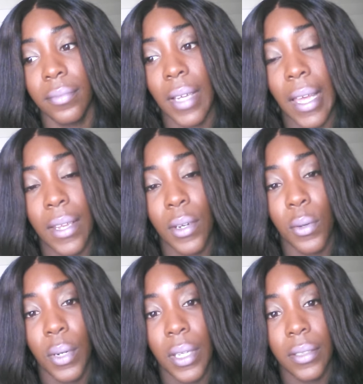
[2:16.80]
I
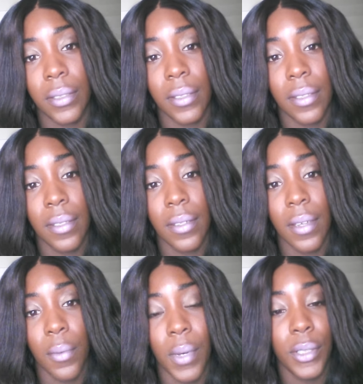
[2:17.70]
noticed
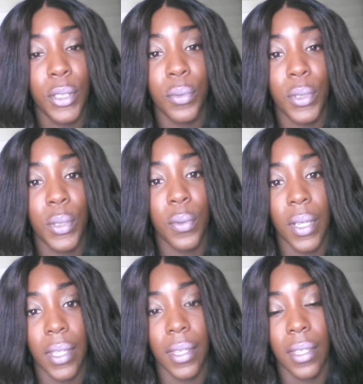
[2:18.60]
while she was doing
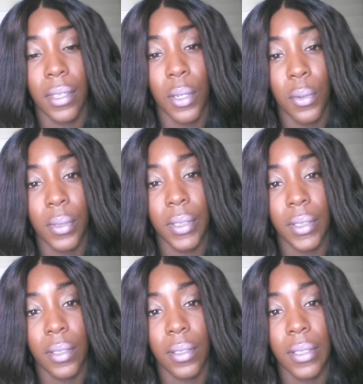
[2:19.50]
it that there
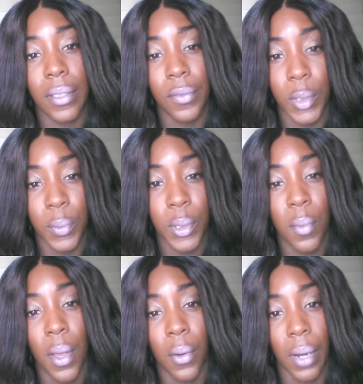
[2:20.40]
was a difference between
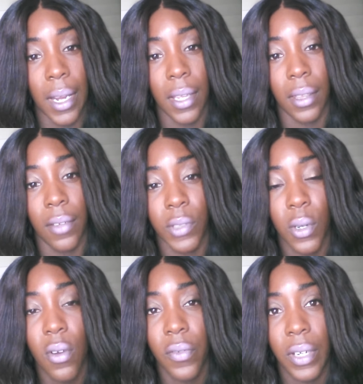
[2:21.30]
my right and left
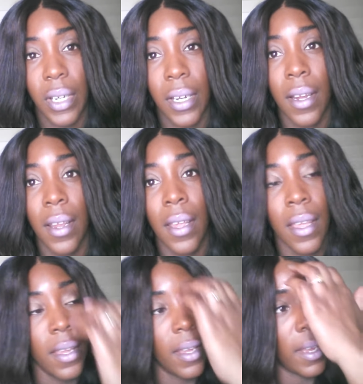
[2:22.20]
ovary,
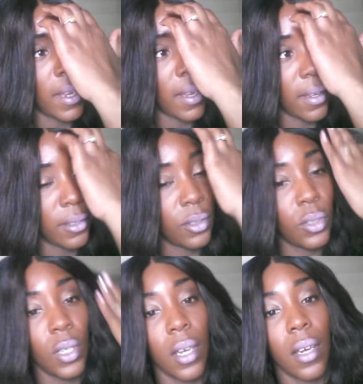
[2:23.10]
and
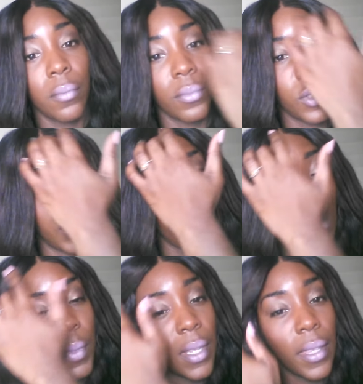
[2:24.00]
she
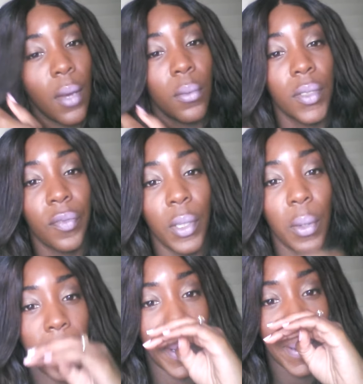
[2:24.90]
told me that that was
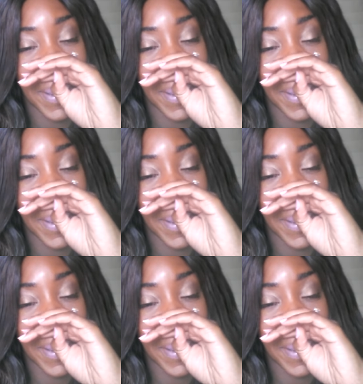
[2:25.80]
fluid.